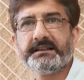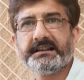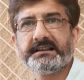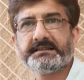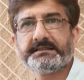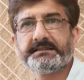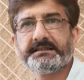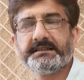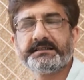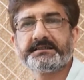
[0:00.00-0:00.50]

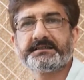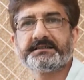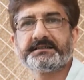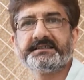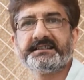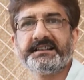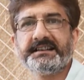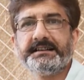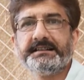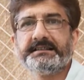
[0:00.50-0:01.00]
access
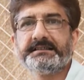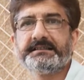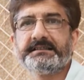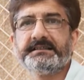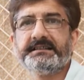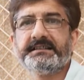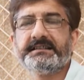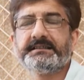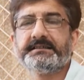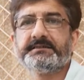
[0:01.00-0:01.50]
the
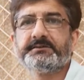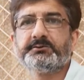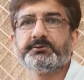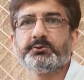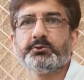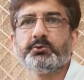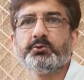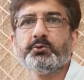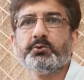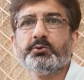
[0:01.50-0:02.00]
internet
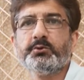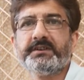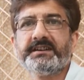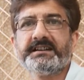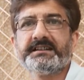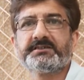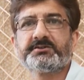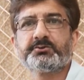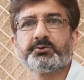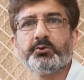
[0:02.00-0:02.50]
through
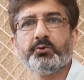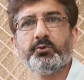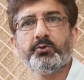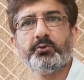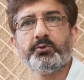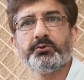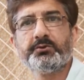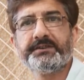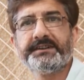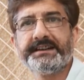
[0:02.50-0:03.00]
its
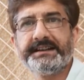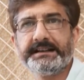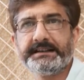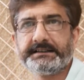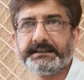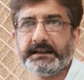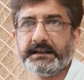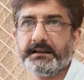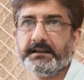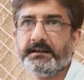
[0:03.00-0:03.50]
own
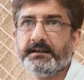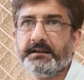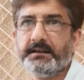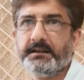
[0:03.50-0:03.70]
data.